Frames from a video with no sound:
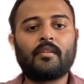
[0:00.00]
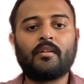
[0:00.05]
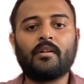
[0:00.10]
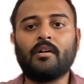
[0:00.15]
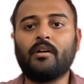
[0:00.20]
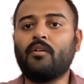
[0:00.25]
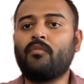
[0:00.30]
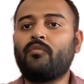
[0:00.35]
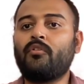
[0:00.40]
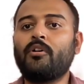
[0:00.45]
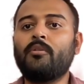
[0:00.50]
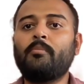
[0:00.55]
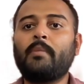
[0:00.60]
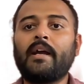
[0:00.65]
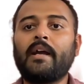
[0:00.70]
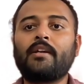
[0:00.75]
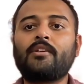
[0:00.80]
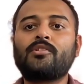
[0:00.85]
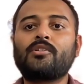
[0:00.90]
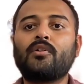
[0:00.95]
For
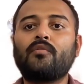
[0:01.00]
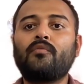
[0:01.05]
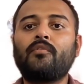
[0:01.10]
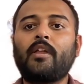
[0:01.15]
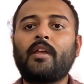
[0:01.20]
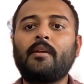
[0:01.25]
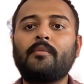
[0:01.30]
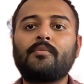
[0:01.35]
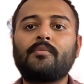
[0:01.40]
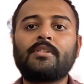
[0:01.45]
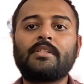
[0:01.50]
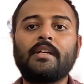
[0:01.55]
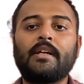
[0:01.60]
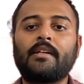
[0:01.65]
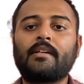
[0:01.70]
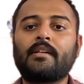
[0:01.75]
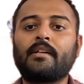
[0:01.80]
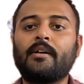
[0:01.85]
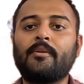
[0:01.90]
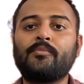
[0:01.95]
Microsoft Teams,
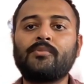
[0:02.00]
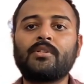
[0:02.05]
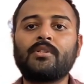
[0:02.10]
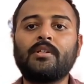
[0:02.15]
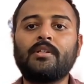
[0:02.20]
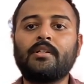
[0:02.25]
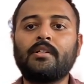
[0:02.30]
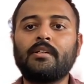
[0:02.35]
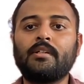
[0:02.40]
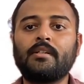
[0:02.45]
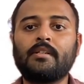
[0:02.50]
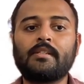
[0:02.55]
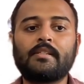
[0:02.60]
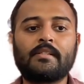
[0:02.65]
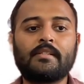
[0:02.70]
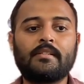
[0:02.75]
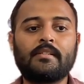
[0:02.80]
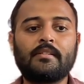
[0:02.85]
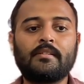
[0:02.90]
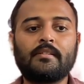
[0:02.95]
it comes under
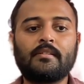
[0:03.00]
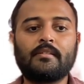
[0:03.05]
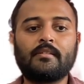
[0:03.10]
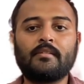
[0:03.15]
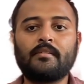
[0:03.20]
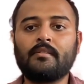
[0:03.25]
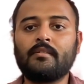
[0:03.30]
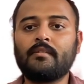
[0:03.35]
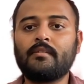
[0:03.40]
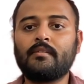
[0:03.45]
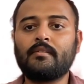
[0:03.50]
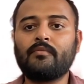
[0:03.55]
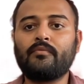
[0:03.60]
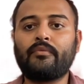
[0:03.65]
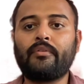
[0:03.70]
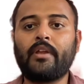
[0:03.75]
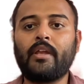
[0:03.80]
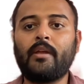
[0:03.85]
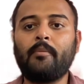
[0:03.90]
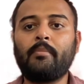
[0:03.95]

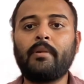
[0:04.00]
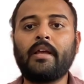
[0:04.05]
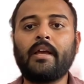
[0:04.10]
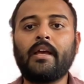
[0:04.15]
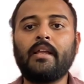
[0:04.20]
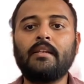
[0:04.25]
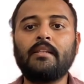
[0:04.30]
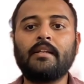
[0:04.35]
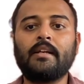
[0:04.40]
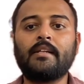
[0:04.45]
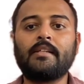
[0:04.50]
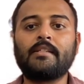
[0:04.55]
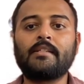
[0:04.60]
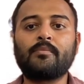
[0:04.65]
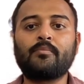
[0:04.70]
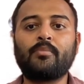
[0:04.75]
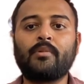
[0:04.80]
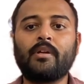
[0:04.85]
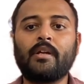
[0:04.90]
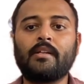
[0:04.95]
free plan. That
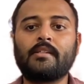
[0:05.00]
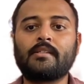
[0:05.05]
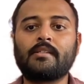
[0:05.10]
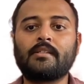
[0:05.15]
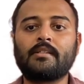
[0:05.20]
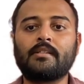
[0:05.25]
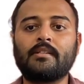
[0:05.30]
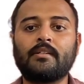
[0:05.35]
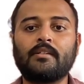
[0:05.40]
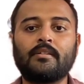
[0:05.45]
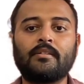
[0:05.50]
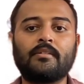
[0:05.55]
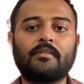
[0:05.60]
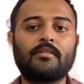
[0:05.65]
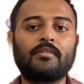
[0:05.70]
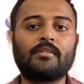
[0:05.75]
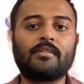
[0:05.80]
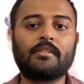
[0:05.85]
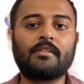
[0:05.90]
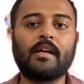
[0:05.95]
is, it's a
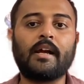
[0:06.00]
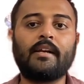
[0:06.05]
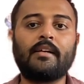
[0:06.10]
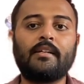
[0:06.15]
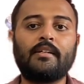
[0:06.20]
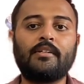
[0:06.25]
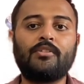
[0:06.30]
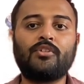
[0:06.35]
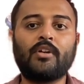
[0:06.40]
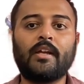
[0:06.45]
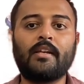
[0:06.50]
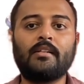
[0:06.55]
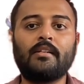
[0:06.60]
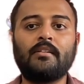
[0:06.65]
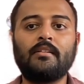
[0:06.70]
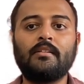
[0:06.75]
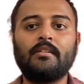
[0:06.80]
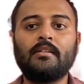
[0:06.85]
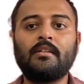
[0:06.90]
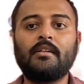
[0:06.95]
standard
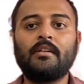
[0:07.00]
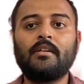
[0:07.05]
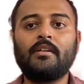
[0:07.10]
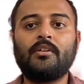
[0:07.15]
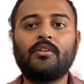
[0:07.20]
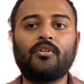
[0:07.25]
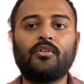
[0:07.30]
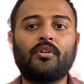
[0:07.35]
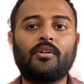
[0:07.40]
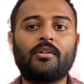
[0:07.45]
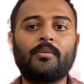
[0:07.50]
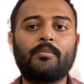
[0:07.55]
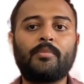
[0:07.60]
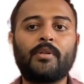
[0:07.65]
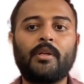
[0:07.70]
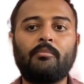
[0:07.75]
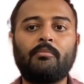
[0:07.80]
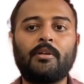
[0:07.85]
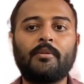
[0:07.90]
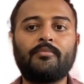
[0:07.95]
channel, not a
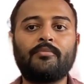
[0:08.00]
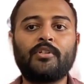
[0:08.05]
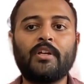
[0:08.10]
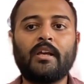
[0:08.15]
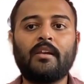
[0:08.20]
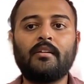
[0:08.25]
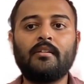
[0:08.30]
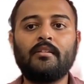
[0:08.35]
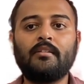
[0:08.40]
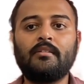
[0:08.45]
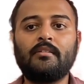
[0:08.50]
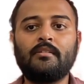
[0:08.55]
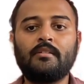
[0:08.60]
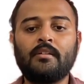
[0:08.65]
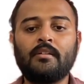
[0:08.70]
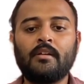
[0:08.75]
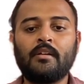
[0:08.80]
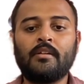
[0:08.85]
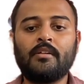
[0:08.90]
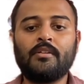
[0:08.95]
premium channel.
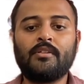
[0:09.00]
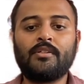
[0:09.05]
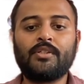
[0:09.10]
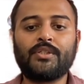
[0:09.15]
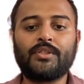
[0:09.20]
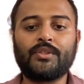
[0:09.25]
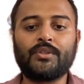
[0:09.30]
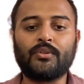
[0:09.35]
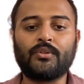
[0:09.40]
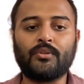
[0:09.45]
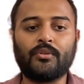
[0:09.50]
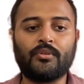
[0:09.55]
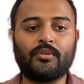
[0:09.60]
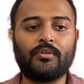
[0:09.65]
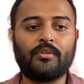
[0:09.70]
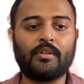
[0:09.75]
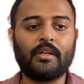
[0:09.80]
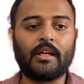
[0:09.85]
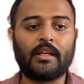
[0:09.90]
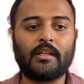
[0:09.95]

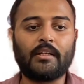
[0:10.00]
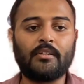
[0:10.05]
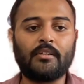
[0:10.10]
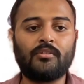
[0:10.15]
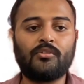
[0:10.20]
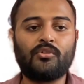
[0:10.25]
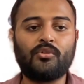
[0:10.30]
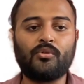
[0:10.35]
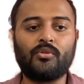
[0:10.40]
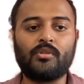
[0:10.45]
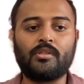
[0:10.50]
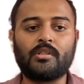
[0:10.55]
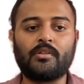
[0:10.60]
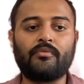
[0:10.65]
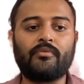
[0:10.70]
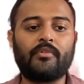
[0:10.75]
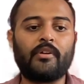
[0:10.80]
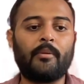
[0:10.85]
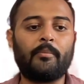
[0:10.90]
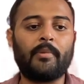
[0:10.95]
So I can choose the
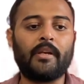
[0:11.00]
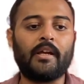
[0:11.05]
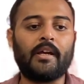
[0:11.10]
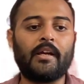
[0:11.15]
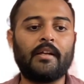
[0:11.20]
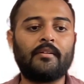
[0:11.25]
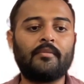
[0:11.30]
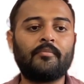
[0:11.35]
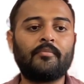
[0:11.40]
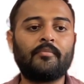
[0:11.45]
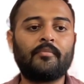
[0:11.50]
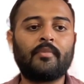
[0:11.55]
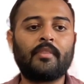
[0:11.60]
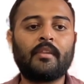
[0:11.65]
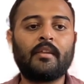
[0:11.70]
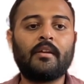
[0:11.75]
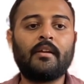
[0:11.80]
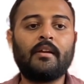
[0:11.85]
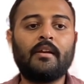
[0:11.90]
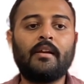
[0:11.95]
free plan.
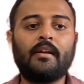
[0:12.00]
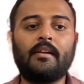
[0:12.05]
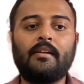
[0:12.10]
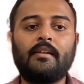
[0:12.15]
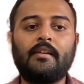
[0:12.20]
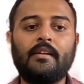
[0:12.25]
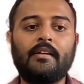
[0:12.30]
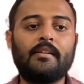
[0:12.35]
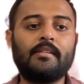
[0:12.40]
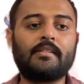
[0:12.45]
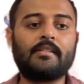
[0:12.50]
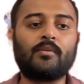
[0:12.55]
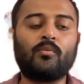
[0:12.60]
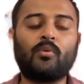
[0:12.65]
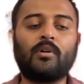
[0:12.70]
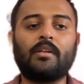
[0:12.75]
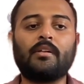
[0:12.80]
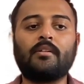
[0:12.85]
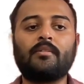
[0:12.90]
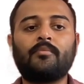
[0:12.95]
And here is the
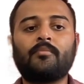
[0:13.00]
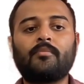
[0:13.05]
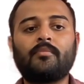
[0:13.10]
one.